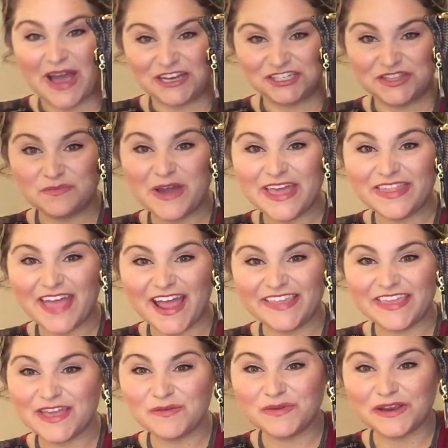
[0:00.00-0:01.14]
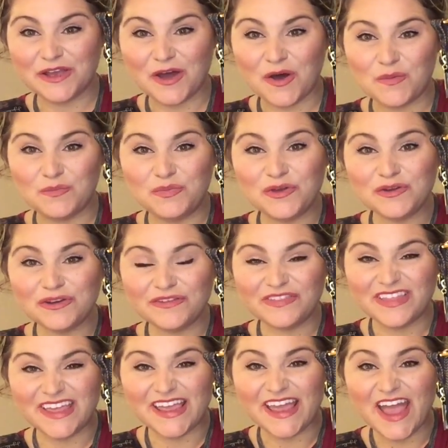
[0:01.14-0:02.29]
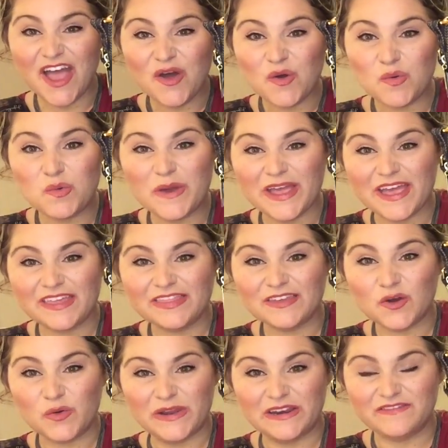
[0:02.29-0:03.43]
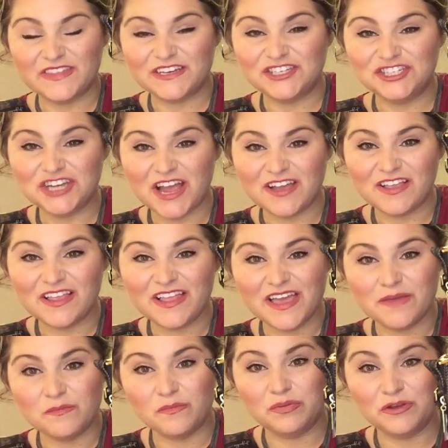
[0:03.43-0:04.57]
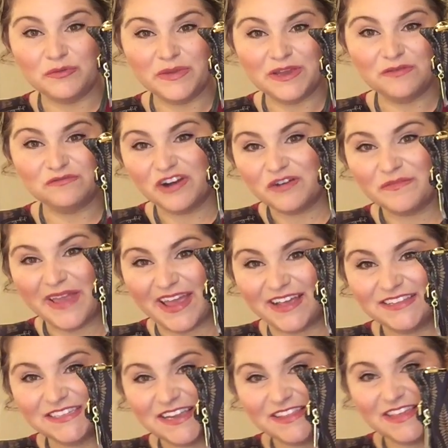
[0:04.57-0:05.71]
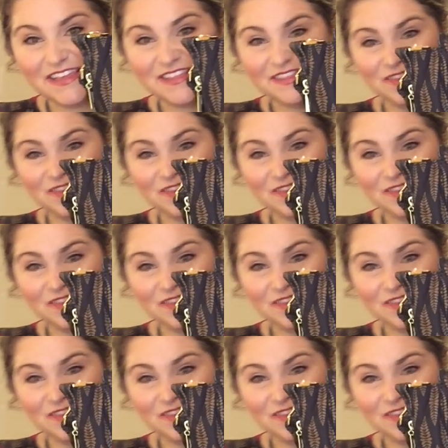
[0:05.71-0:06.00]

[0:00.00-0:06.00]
match them with. I think it would go beautifully with Queen of the Jungle and Blooming Romance. I think